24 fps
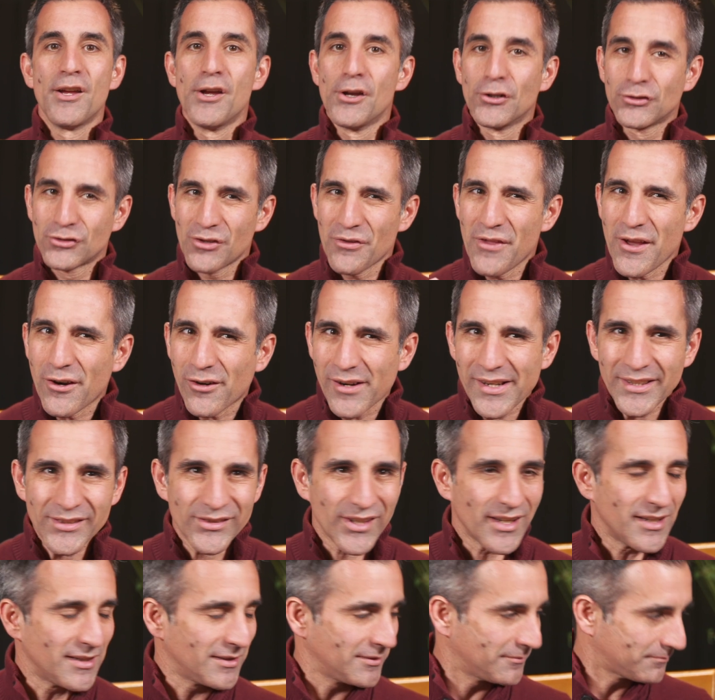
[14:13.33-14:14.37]
So there is
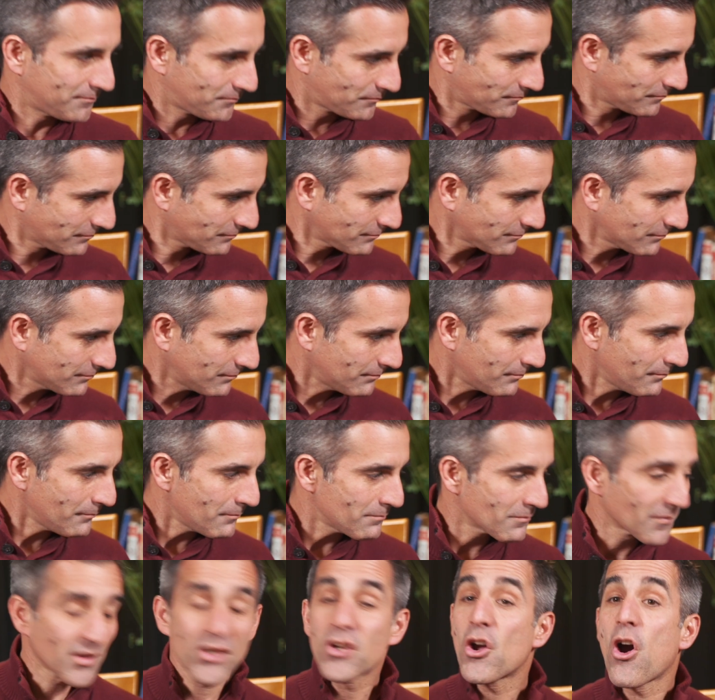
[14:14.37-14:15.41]
a
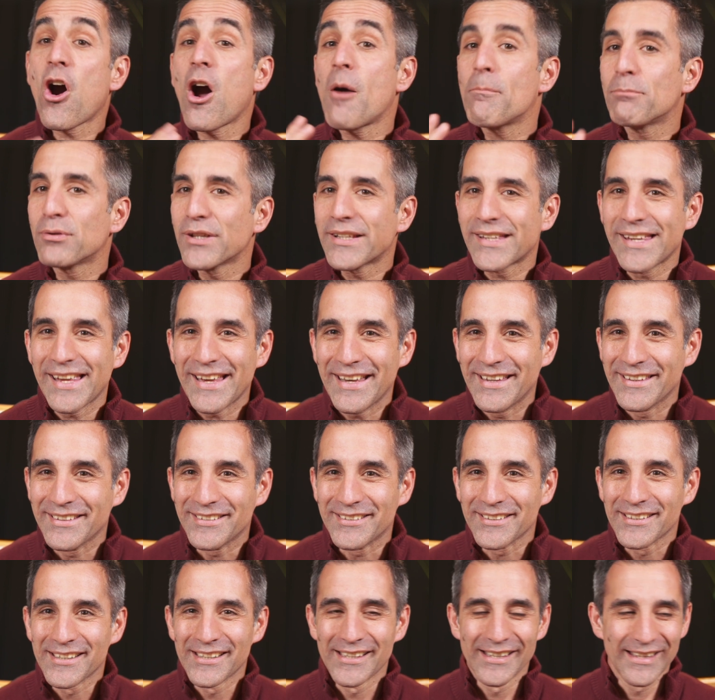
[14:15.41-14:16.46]
complicated
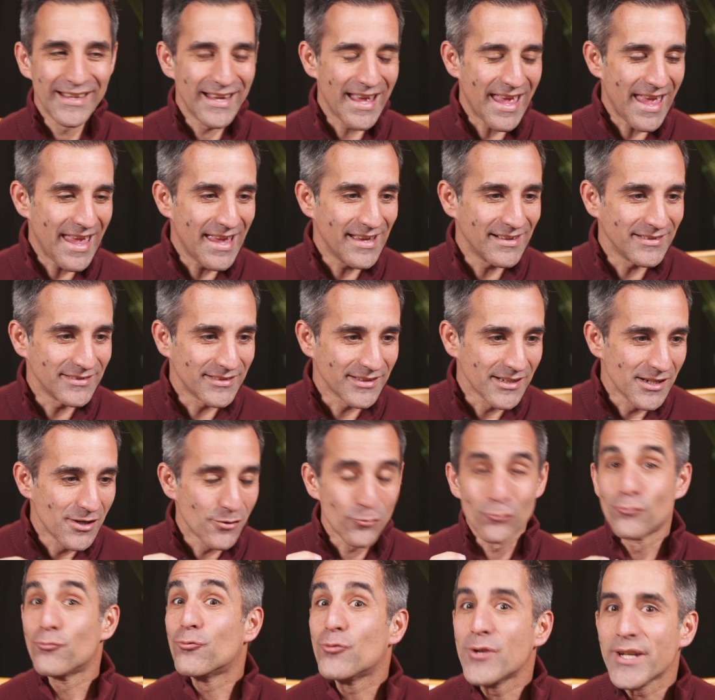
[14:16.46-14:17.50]
and
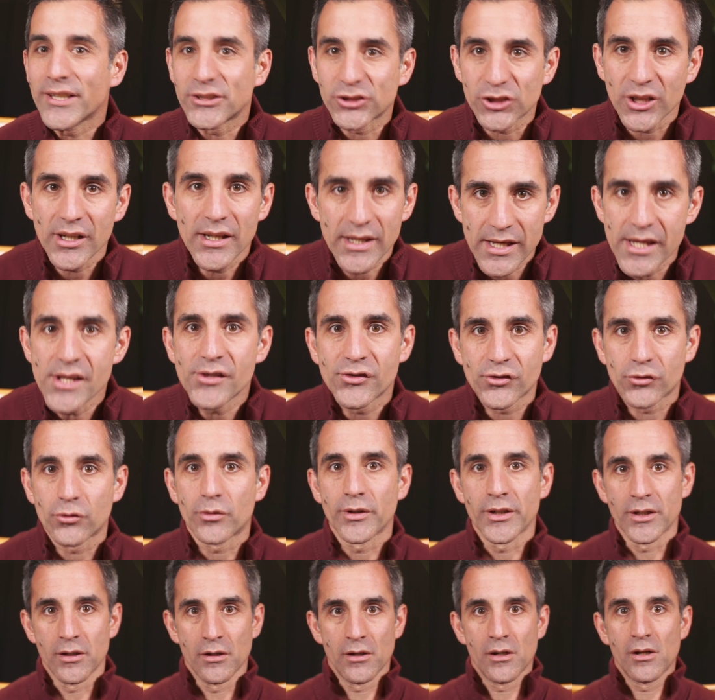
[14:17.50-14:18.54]
rich
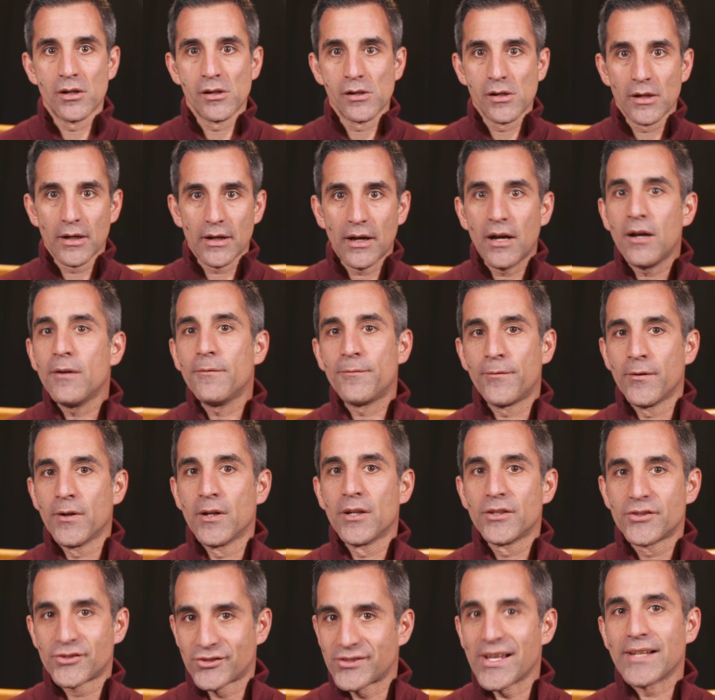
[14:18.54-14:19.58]
history of
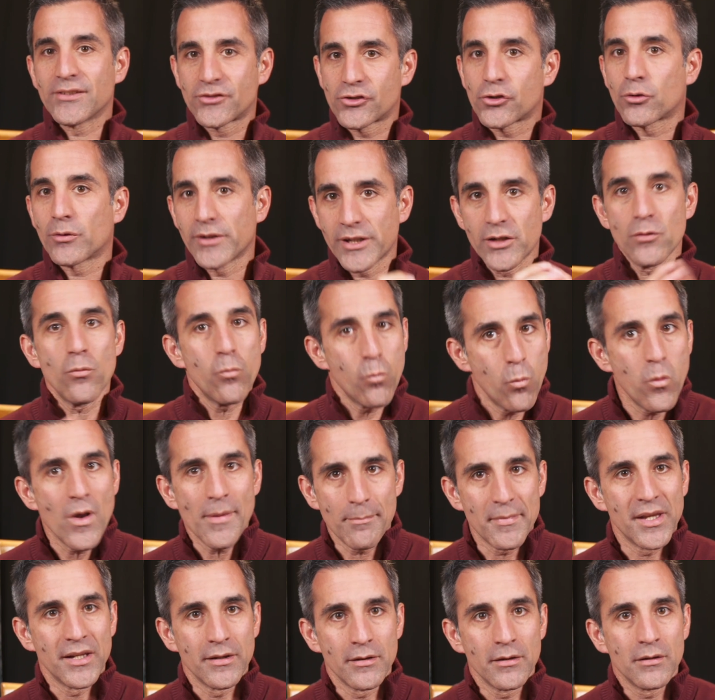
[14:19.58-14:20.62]
censoring
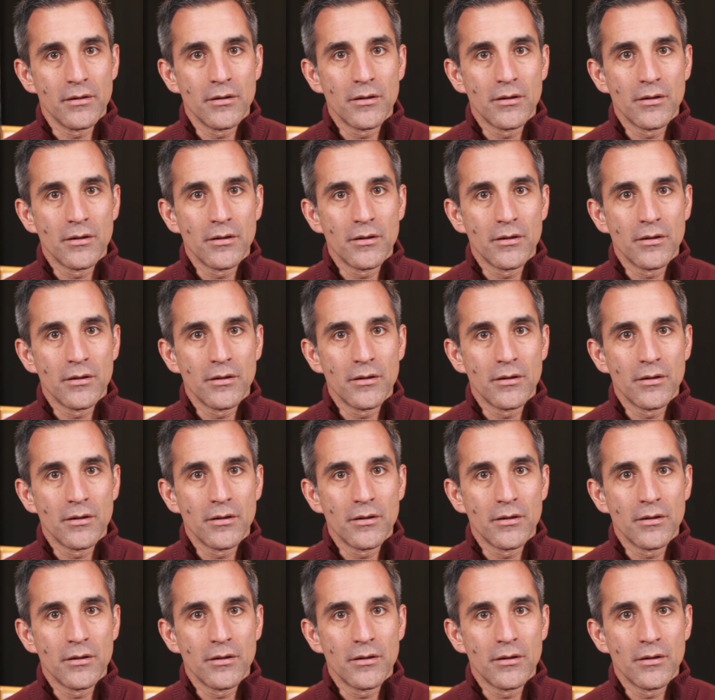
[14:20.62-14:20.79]
women